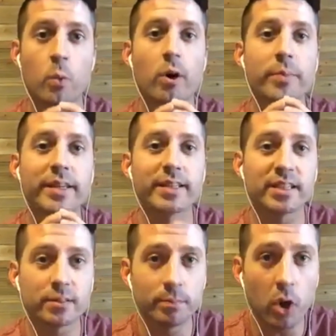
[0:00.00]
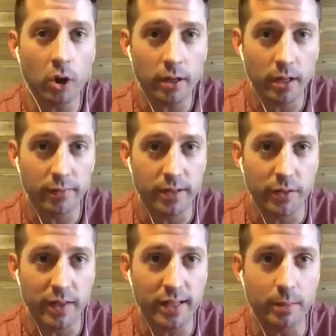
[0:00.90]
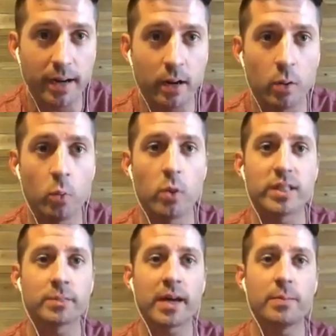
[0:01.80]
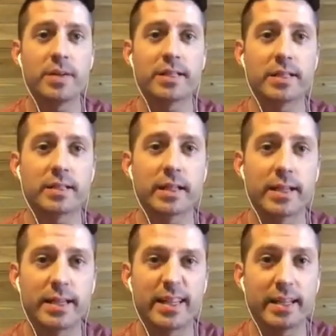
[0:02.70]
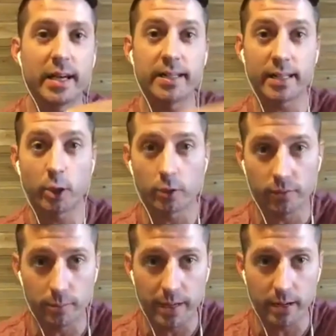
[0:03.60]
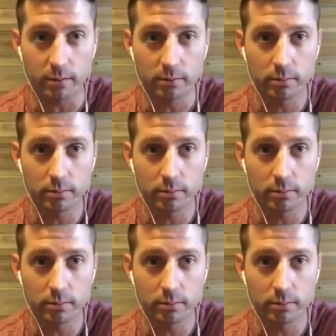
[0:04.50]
while being smart enough to think about what's my business going to need a year from now.